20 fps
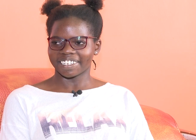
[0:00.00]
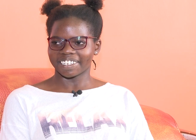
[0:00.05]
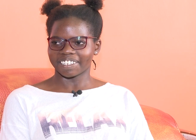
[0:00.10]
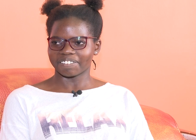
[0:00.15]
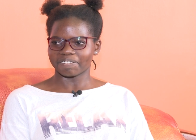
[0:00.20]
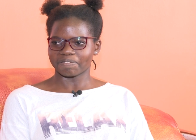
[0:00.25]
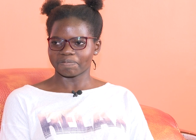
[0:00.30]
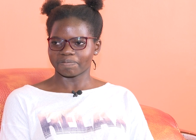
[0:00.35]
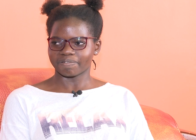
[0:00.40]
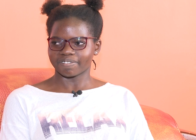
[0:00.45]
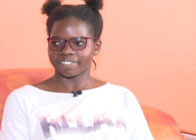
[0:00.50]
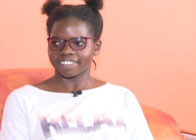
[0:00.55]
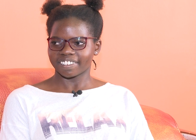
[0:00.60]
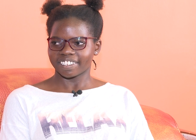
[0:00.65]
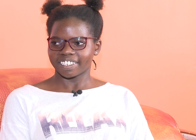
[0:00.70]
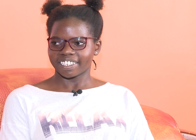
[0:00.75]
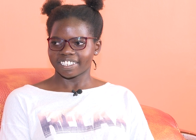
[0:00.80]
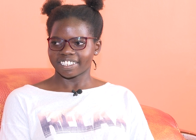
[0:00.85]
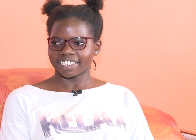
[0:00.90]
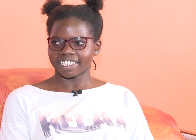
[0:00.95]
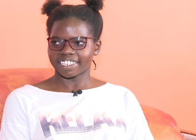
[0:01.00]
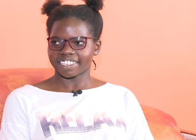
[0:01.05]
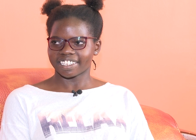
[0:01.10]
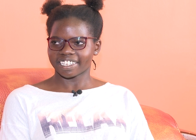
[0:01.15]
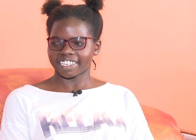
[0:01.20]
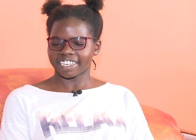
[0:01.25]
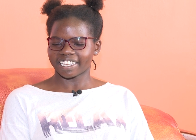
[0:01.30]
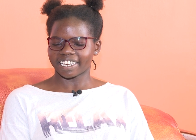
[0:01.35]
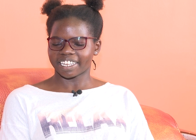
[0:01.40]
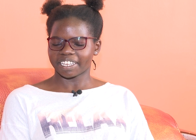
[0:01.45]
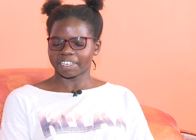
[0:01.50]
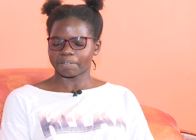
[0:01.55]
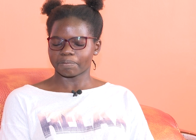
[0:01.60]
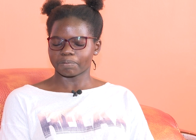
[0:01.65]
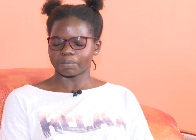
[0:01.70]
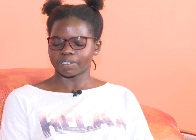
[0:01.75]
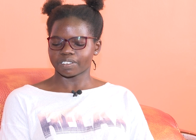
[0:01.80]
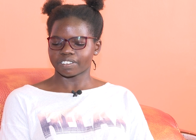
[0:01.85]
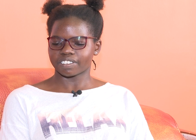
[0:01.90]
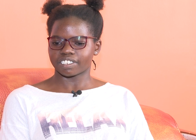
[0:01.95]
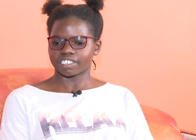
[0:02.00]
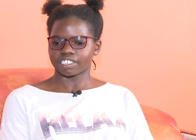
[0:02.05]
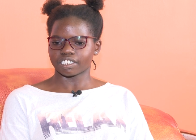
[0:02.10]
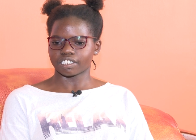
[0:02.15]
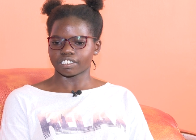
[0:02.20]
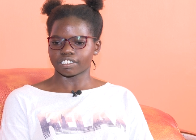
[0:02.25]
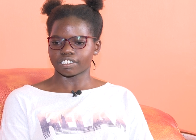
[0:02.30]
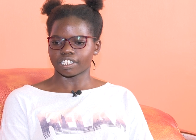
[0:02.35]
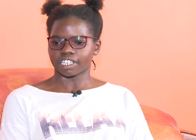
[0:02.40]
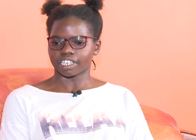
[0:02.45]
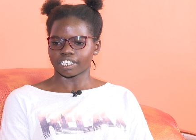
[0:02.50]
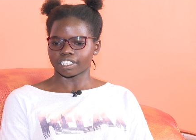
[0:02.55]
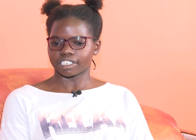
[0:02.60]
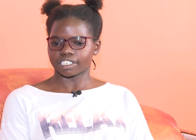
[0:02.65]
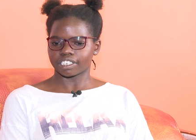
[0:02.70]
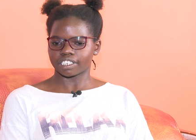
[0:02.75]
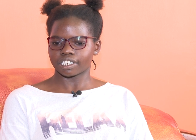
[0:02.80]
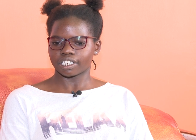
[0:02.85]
The thing I like most is that